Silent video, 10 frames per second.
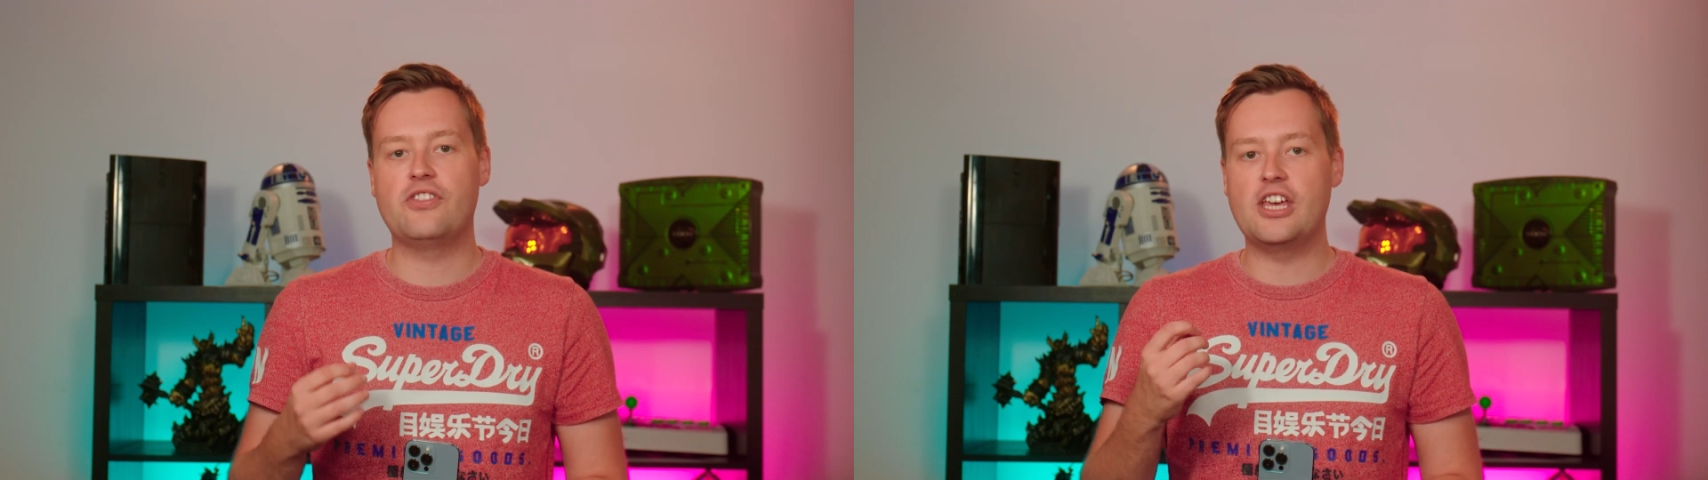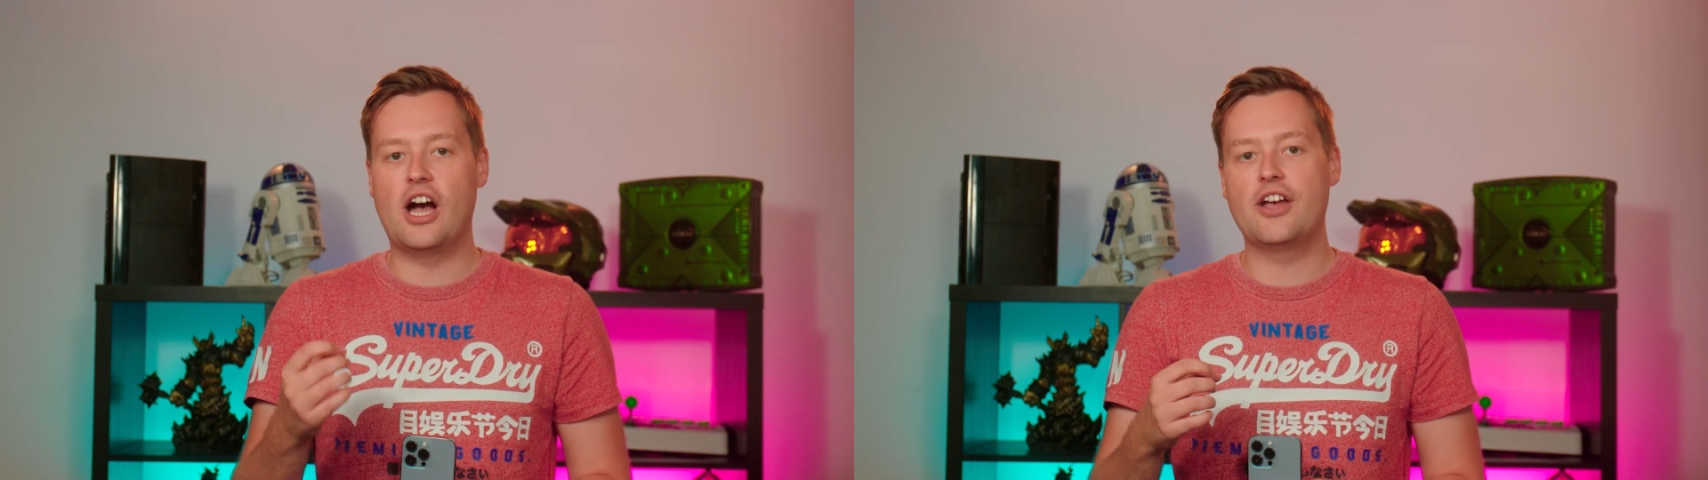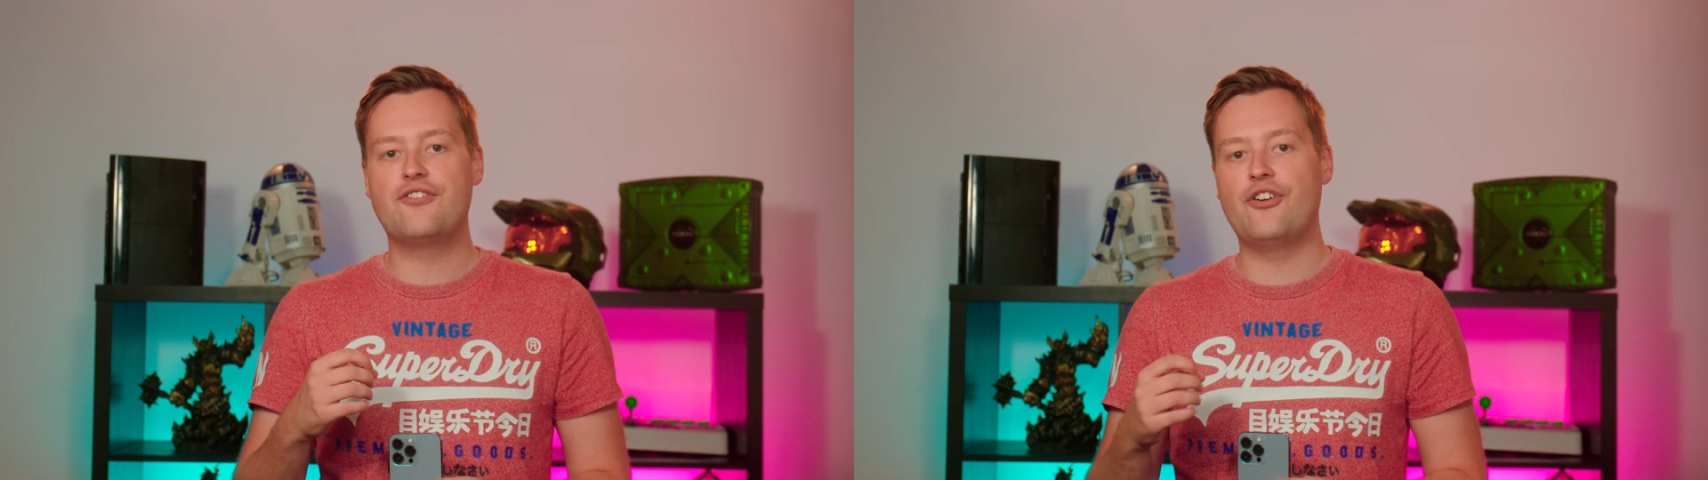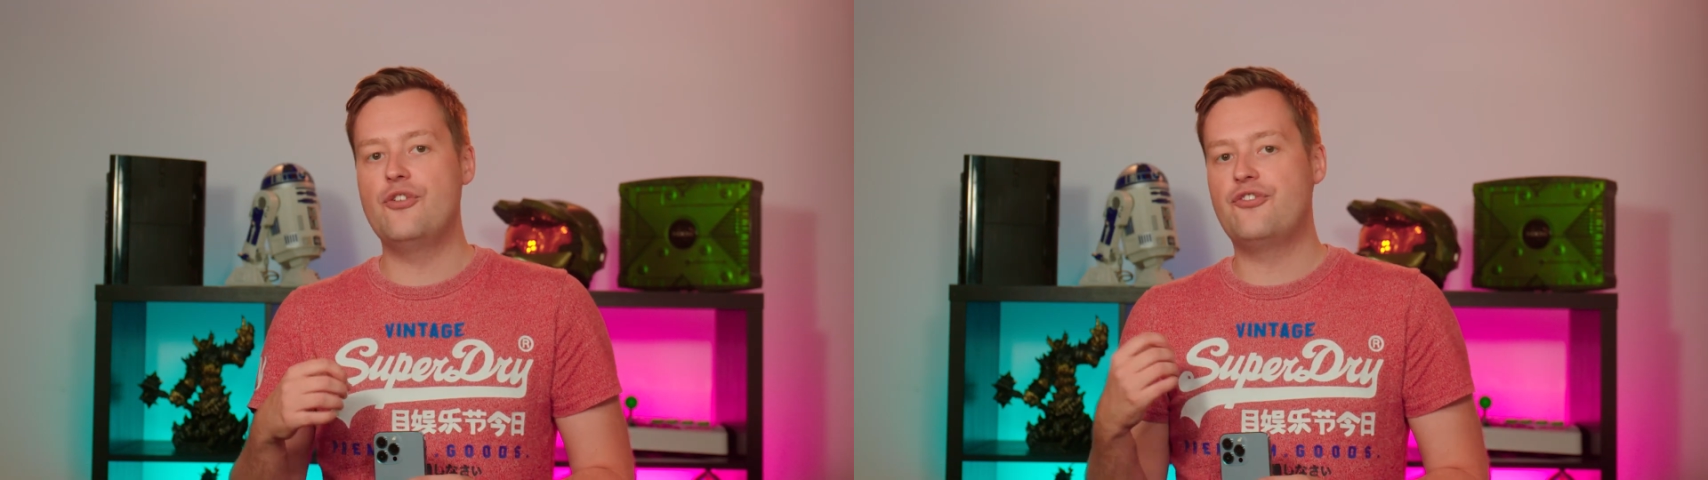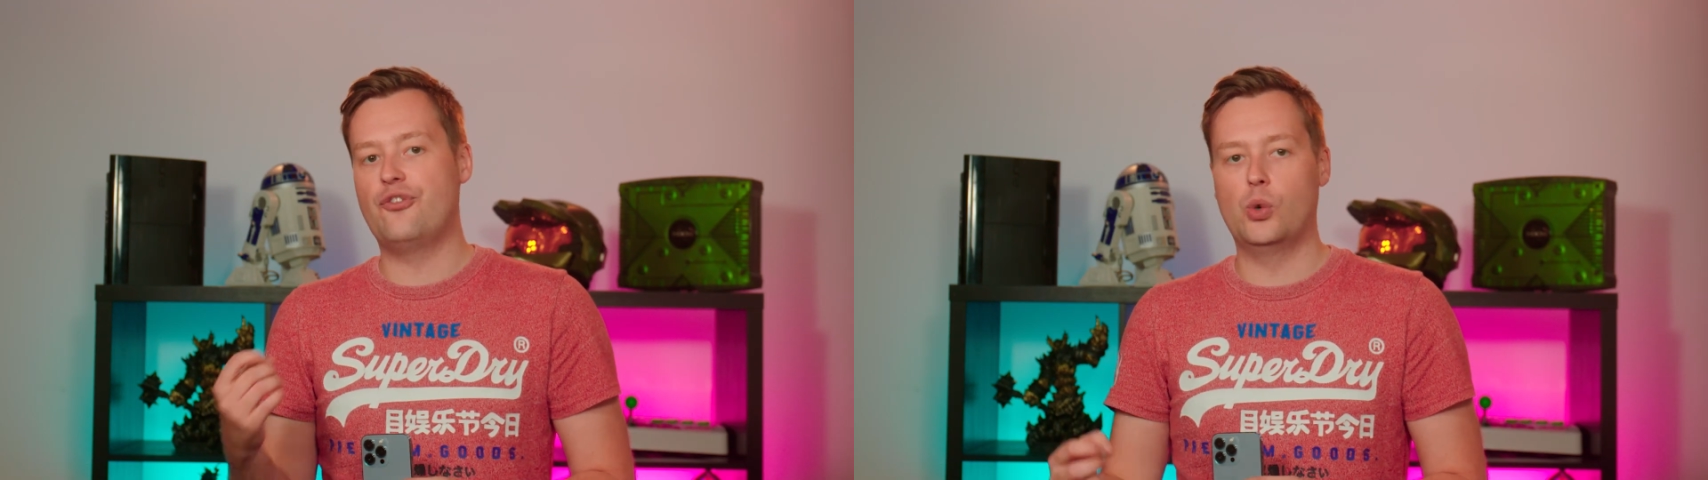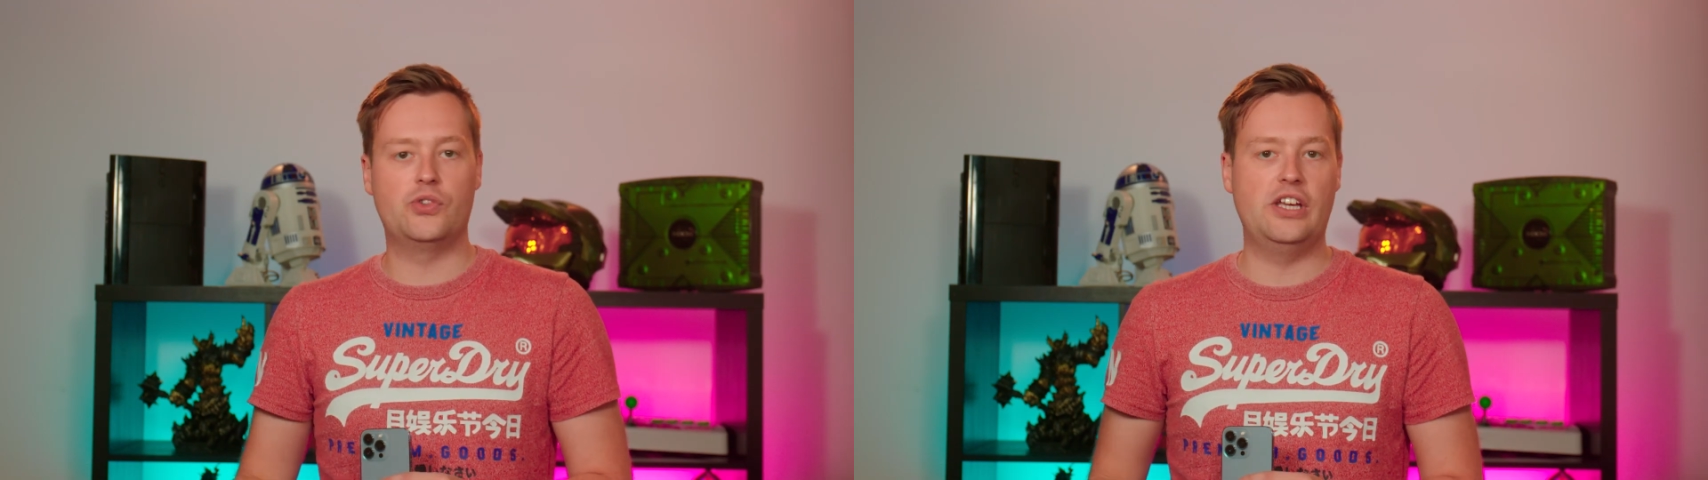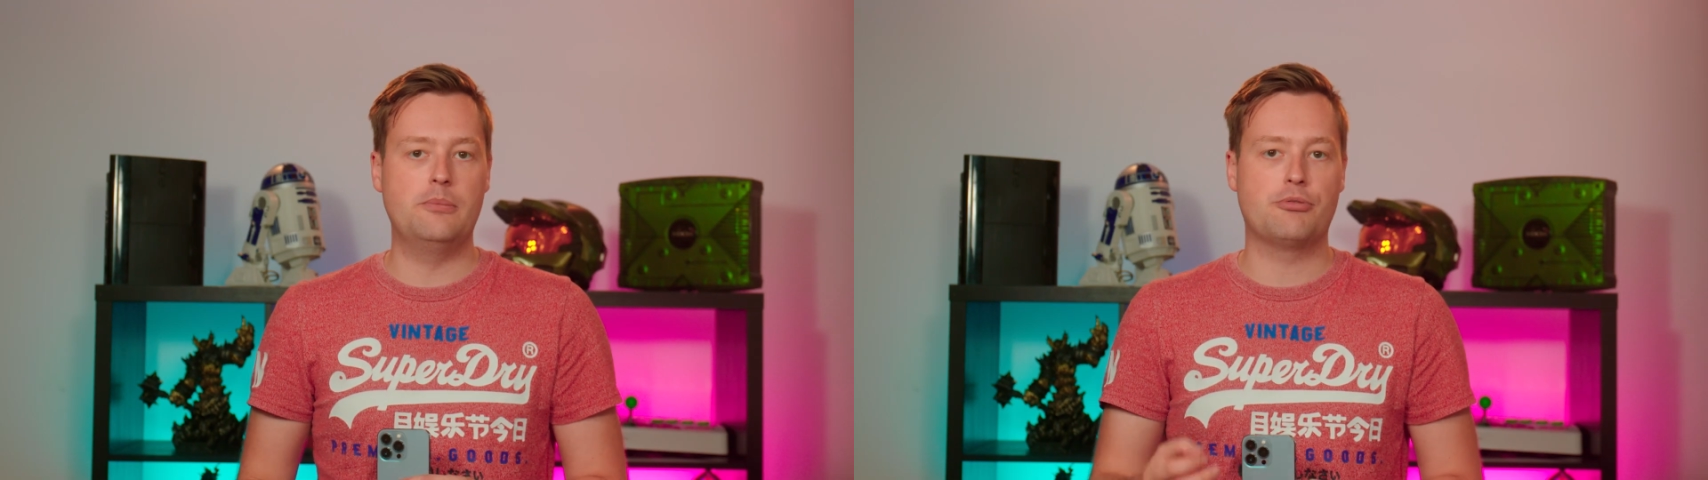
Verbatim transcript: that the iPhone 14